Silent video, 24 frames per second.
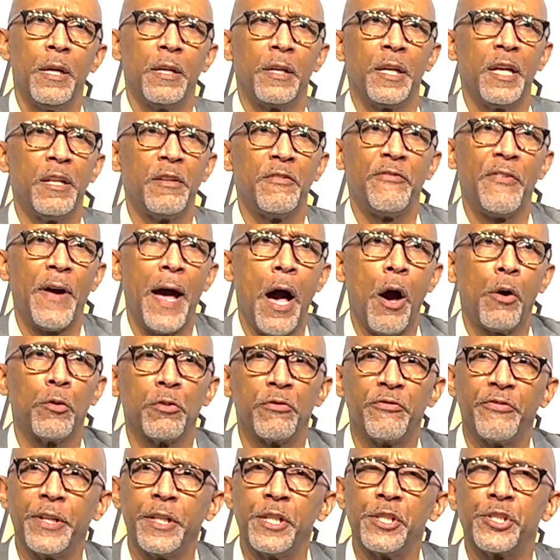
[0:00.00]
getting fouled or
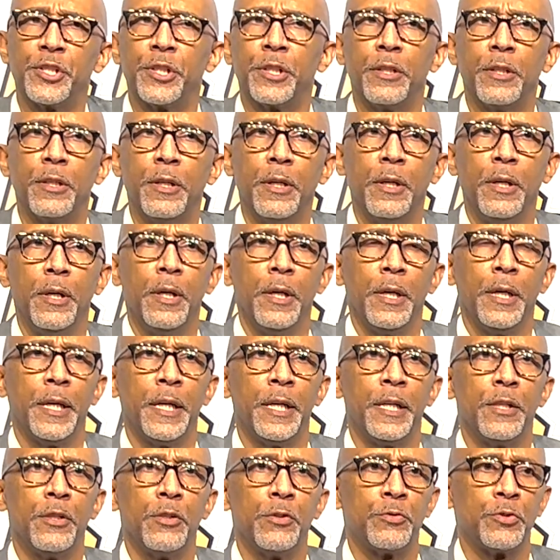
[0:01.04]
finishing.
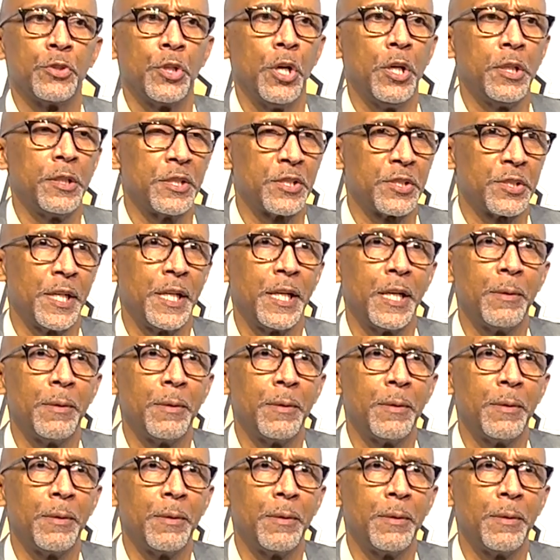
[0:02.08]
And it was good to see